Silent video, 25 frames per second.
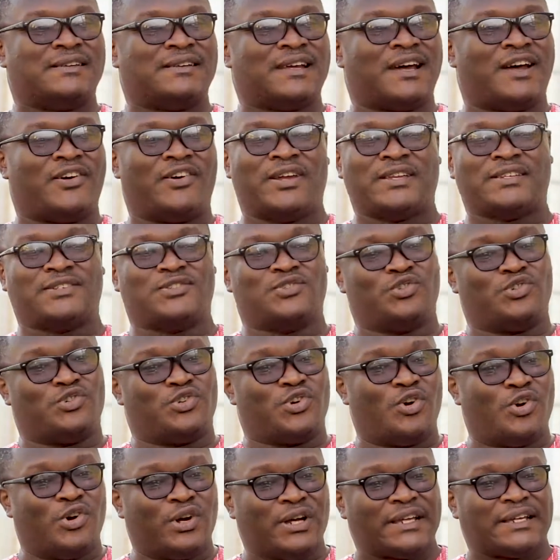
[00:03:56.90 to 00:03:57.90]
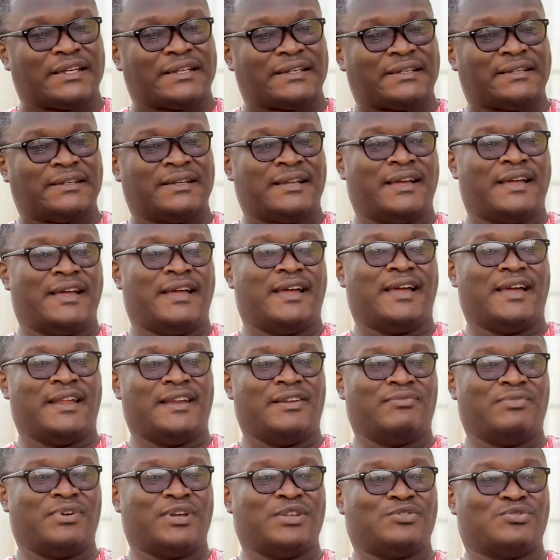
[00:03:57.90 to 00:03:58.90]
direction wrong.
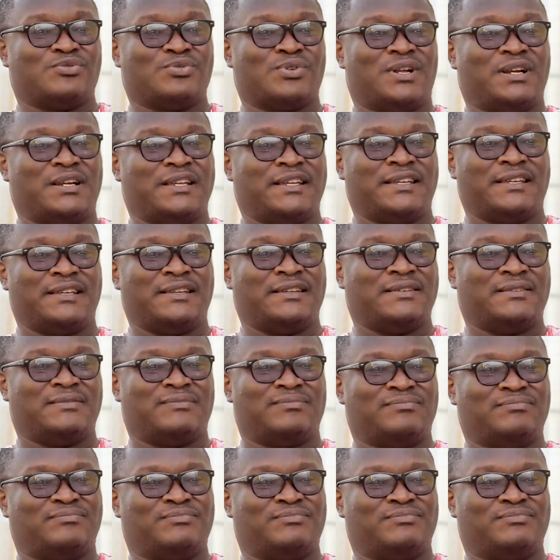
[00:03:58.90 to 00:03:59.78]
And eventually,